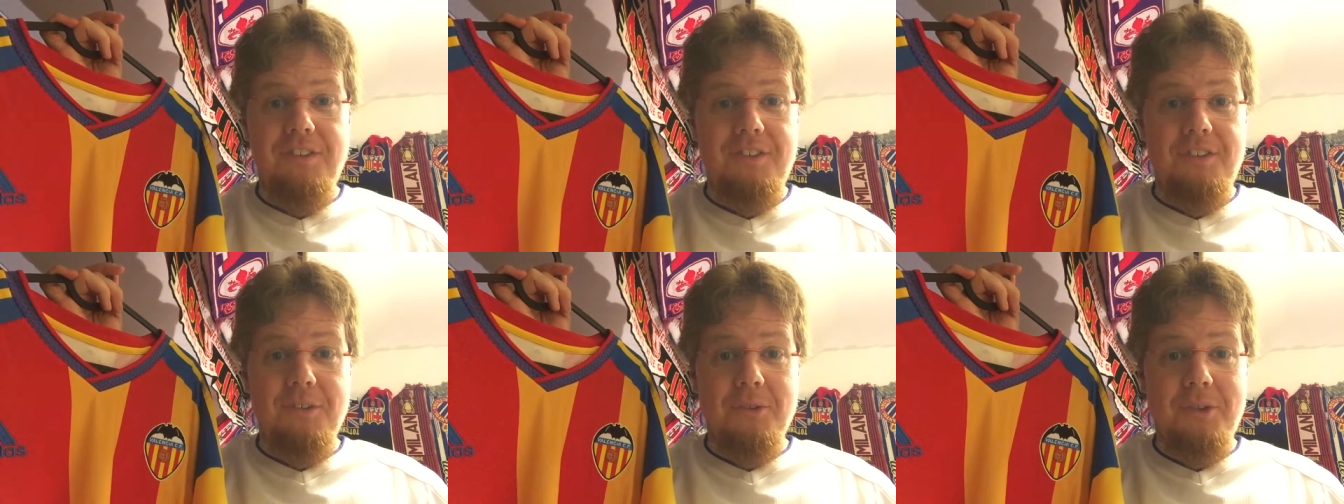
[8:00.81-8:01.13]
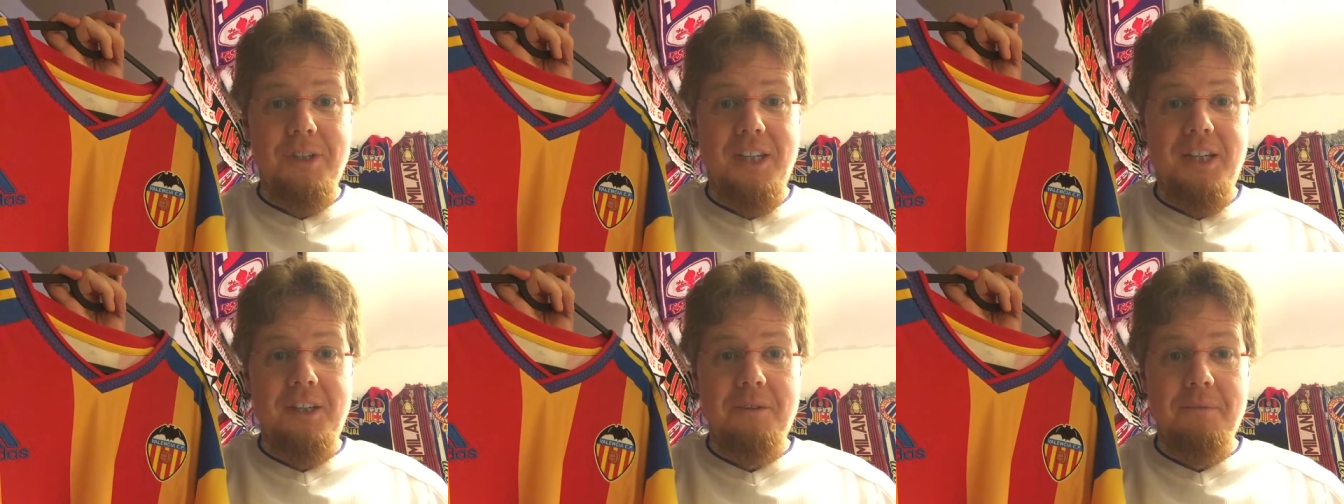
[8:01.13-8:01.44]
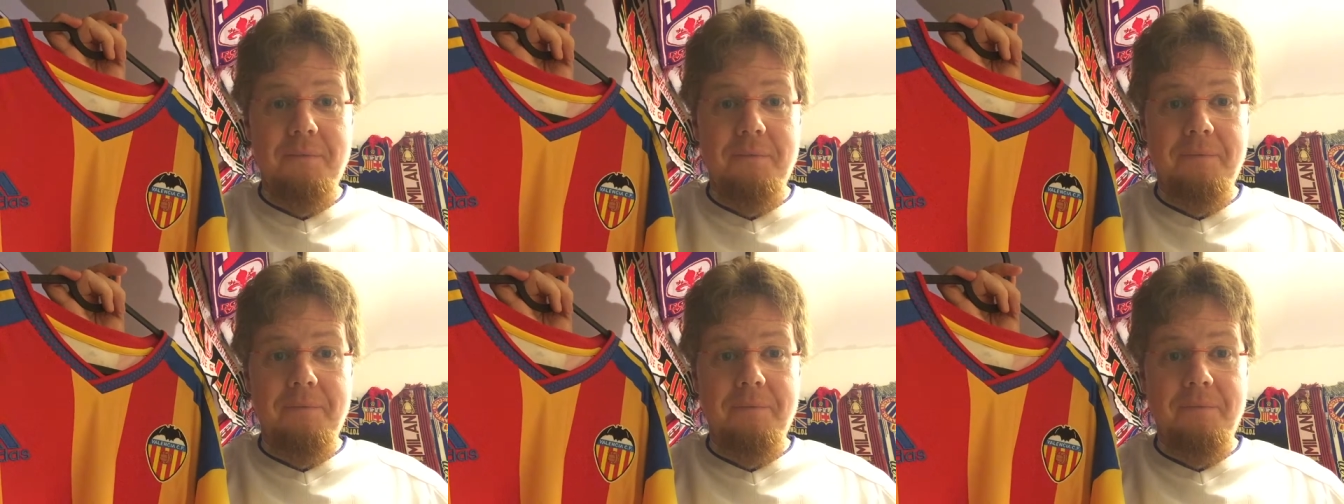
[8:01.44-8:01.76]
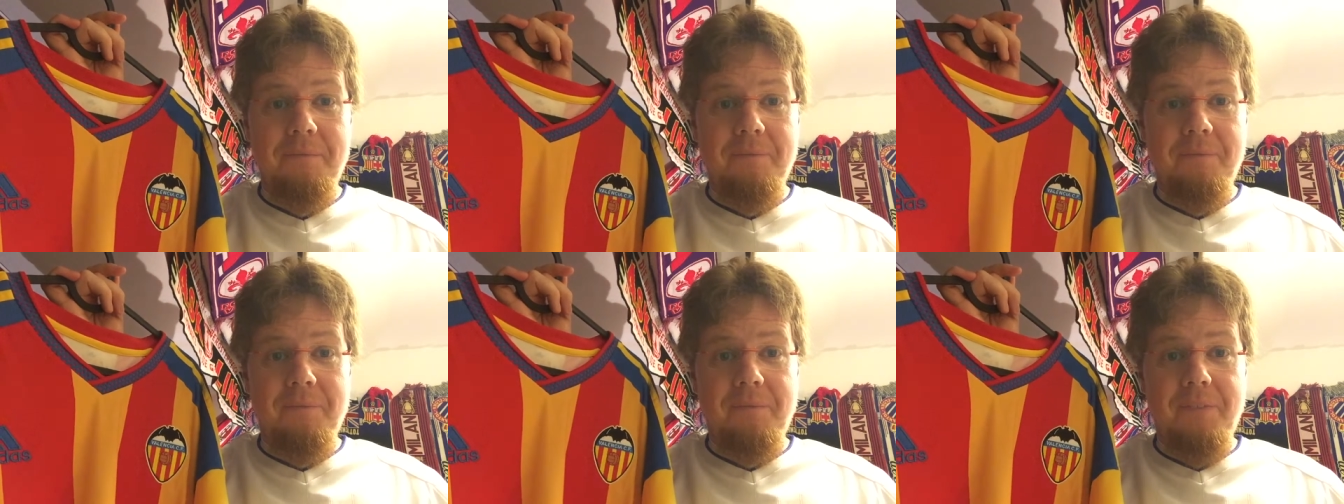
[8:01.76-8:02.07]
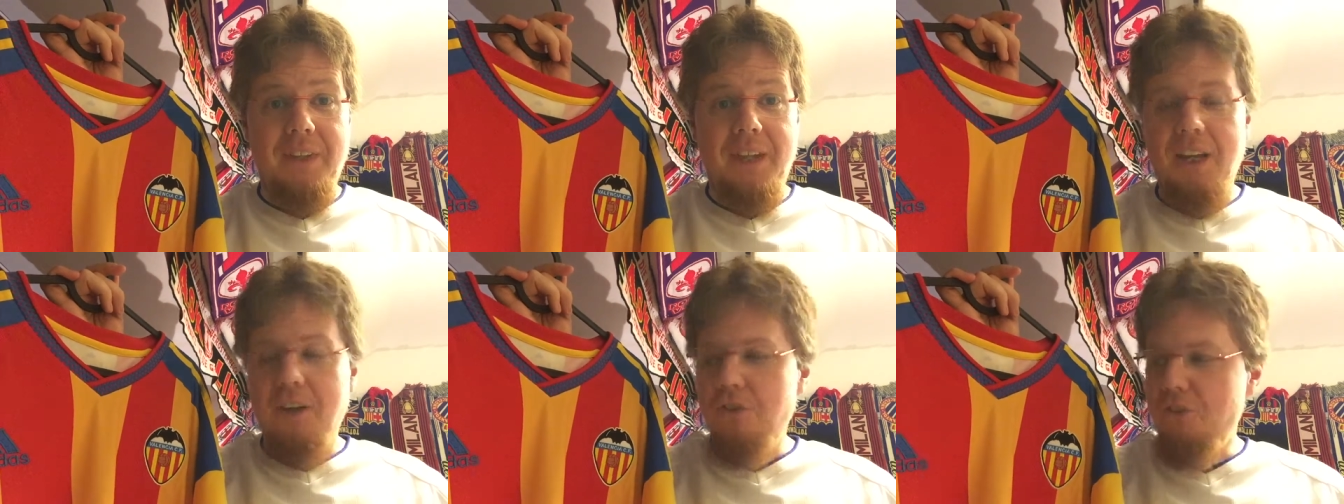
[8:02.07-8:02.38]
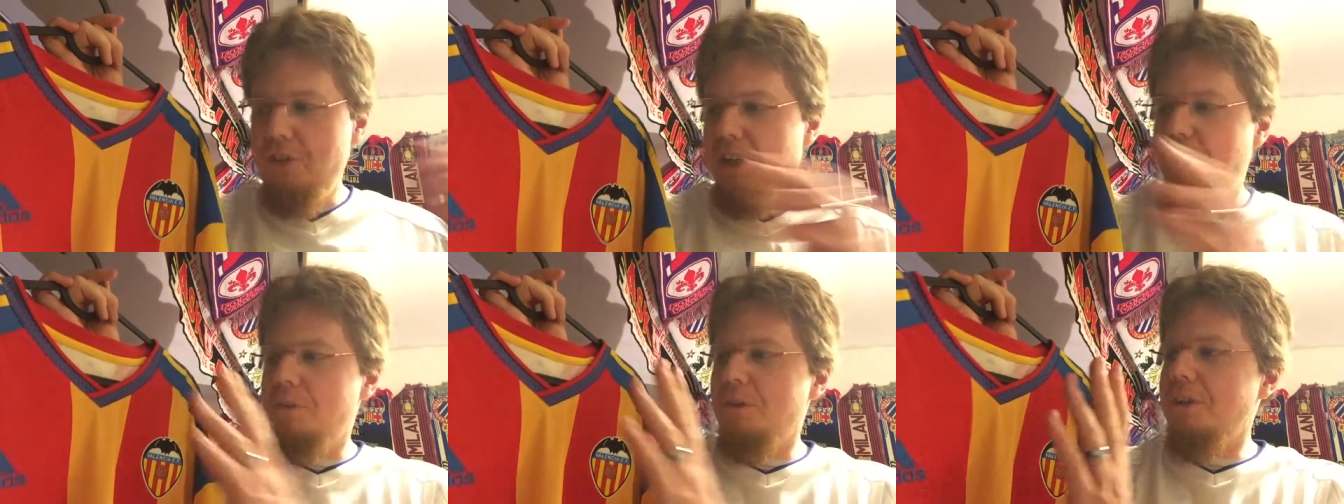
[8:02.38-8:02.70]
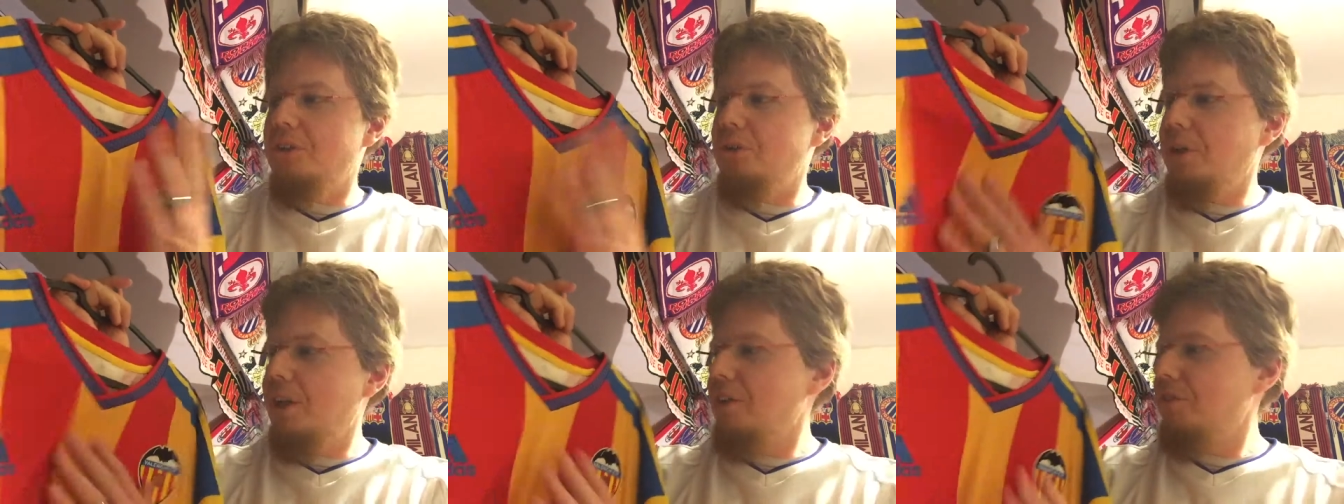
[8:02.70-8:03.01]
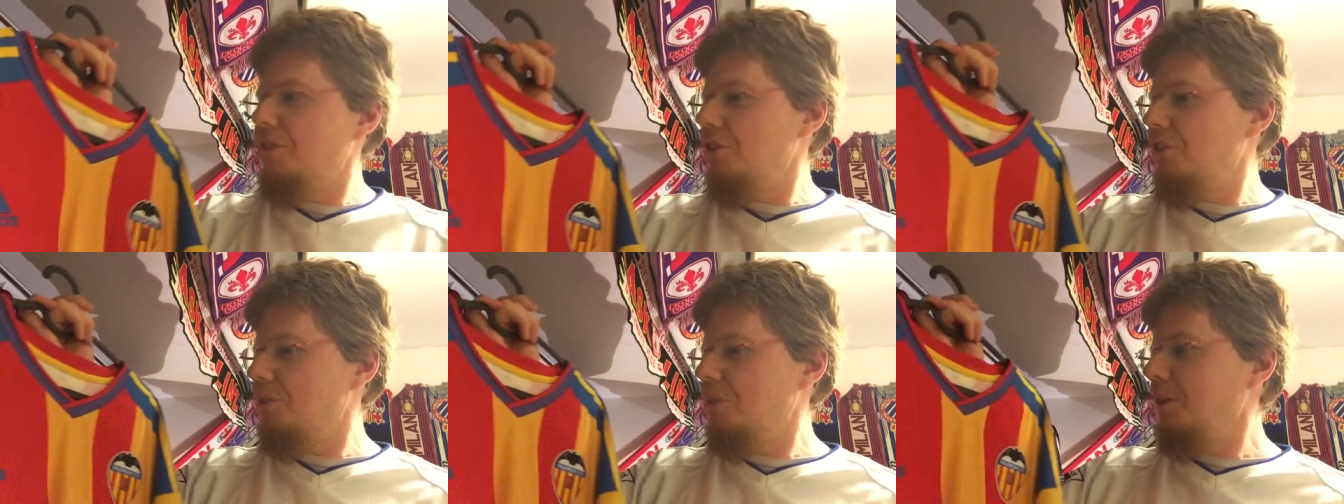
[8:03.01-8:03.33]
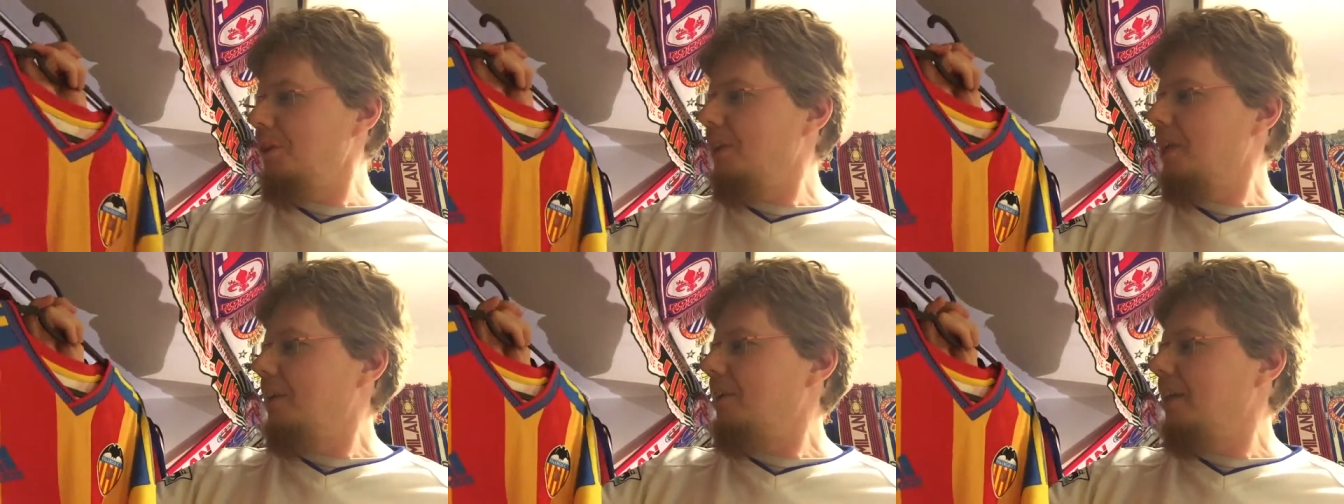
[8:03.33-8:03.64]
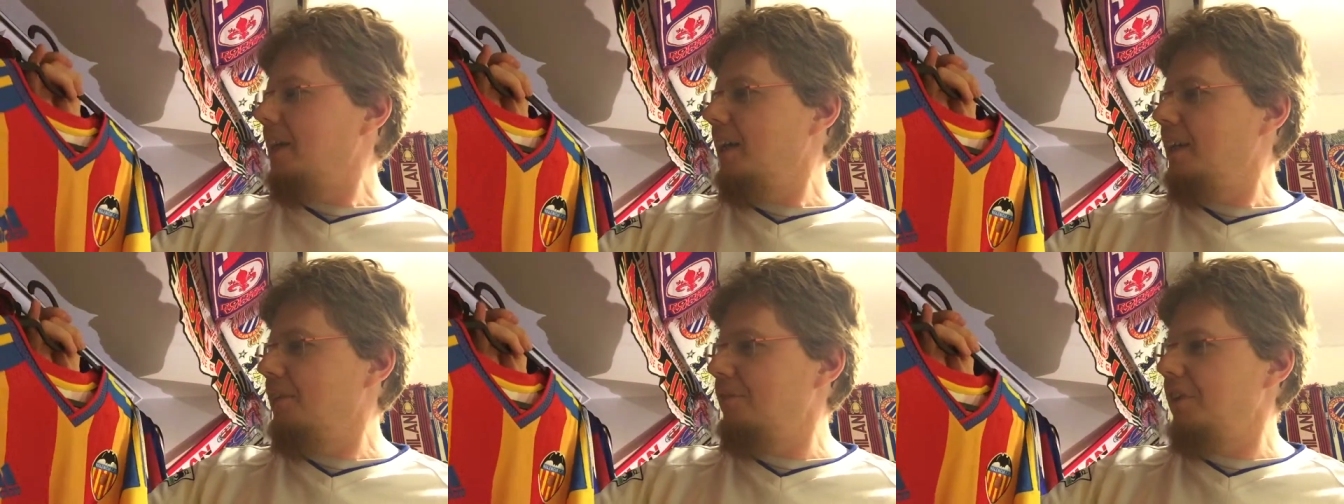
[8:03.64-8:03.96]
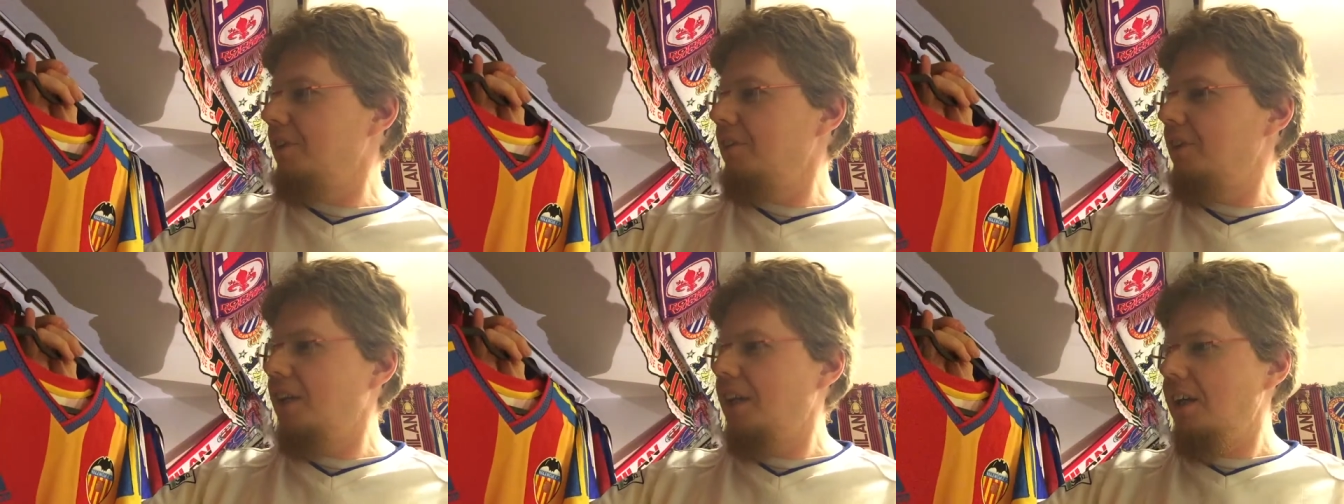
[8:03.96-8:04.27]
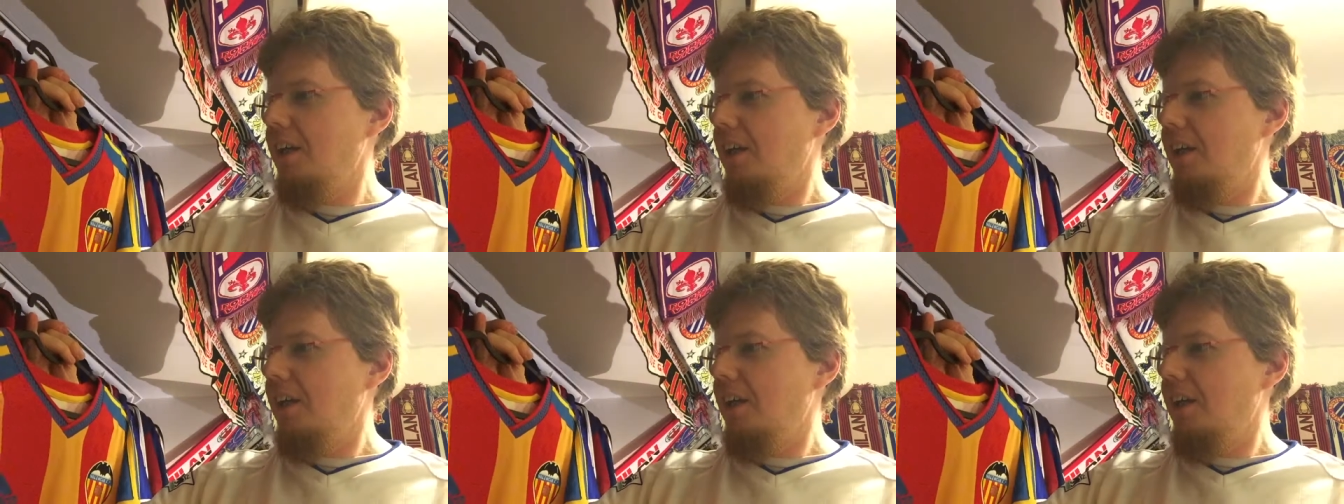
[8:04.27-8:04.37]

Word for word: is okay. I really wanted to have this one, now I have it.